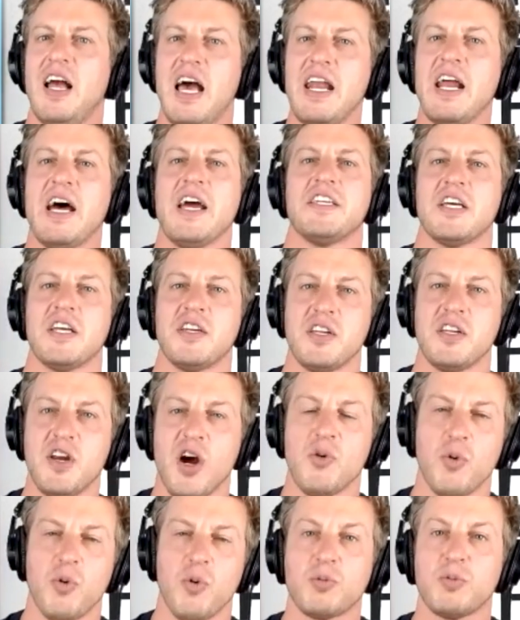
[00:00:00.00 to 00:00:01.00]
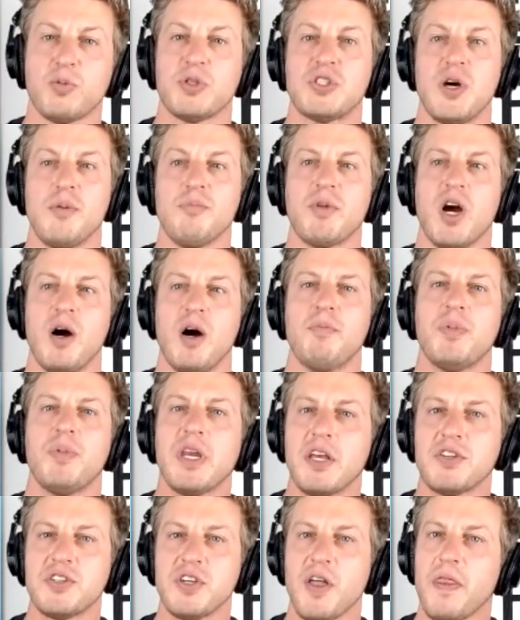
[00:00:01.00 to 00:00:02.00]
And I did, I worked with some
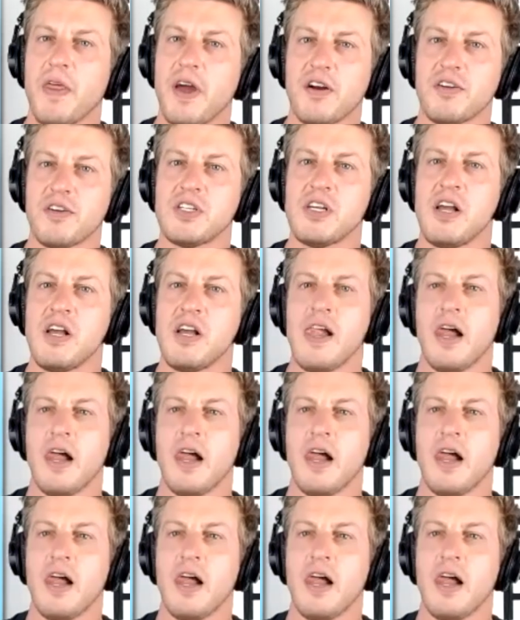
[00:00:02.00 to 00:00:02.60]
companies on theirs,